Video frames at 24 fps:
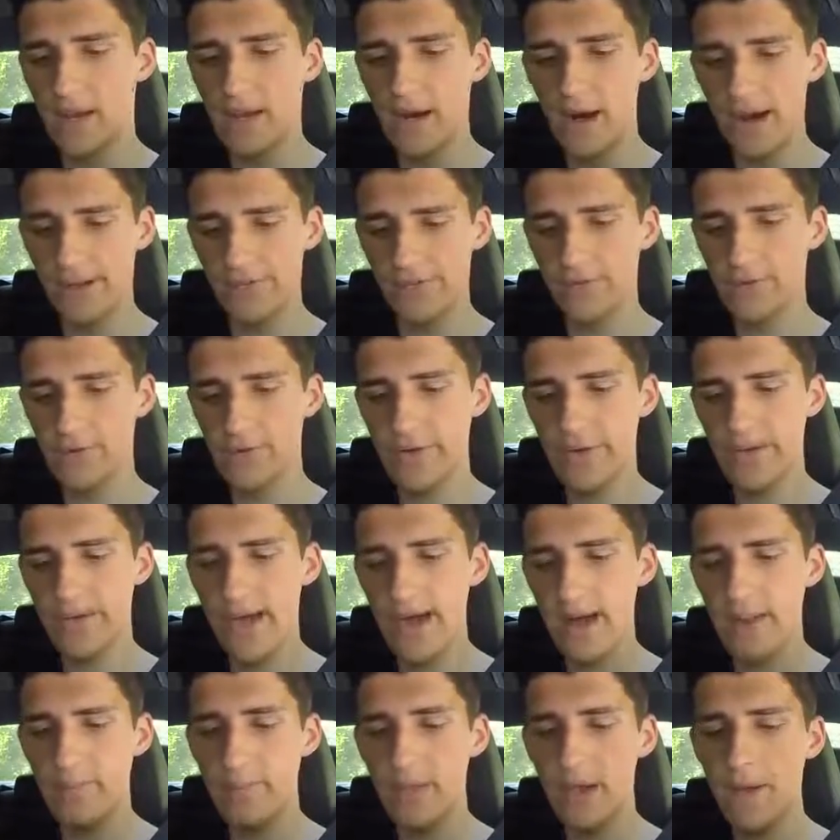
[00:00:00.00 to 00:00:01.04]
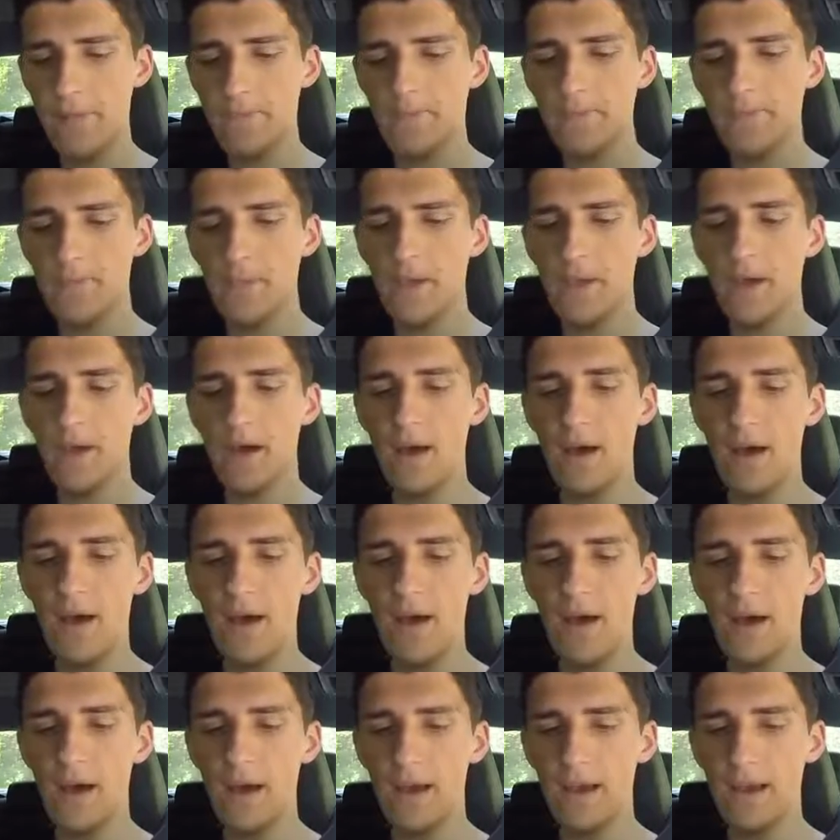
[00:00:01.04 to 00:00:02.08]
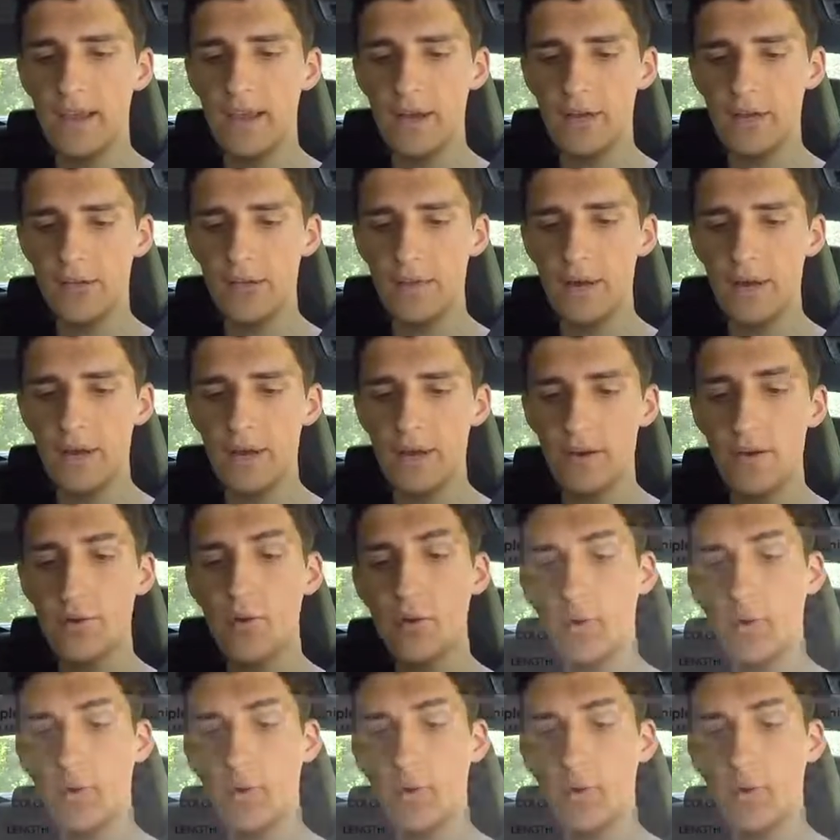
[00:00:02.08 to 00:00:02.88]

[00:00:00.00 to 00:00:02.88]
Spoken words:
All right, scrolling down a bit. Here's one.